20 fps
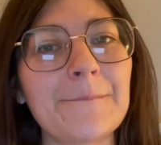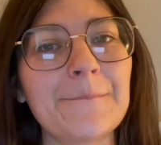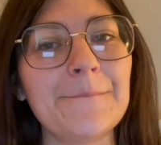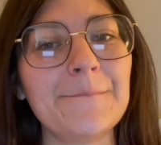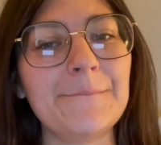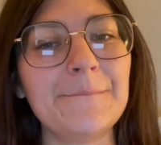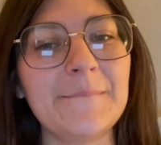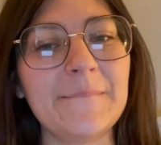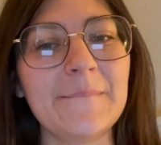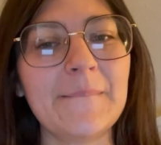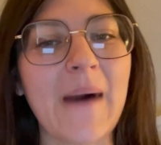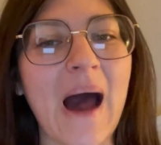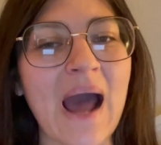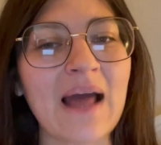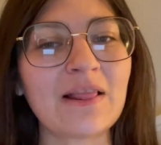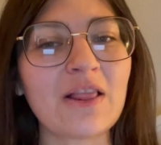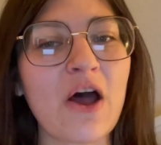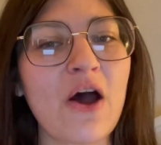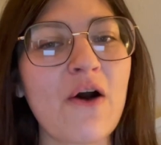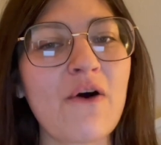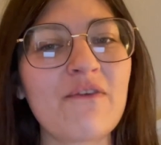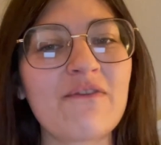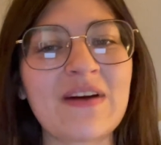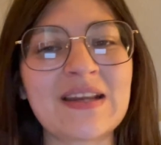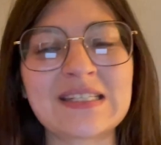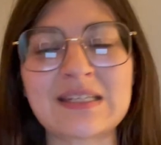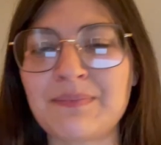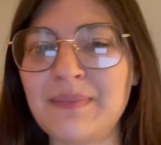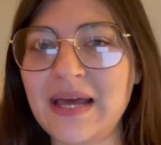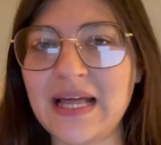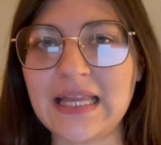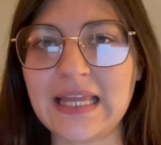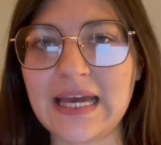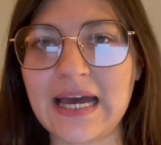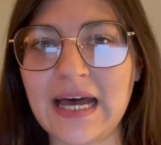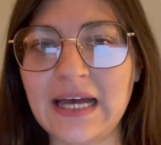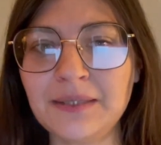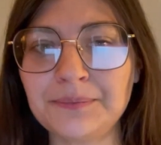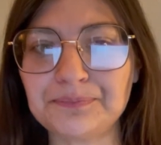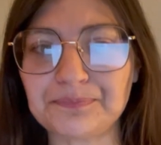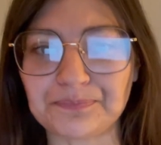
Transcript: Milo Ventimiglia,